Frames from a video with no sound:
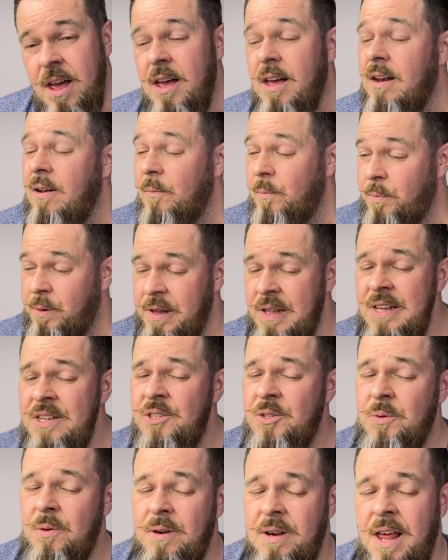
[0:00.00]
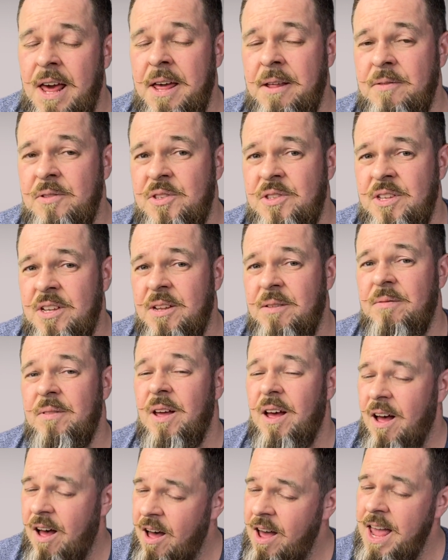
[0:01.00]
and I'm pleased to announce that
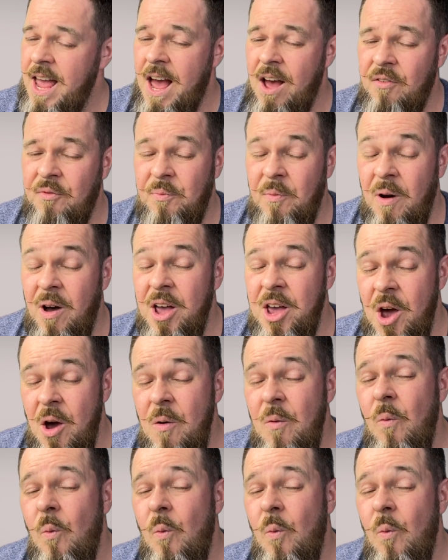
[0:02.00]
I have my own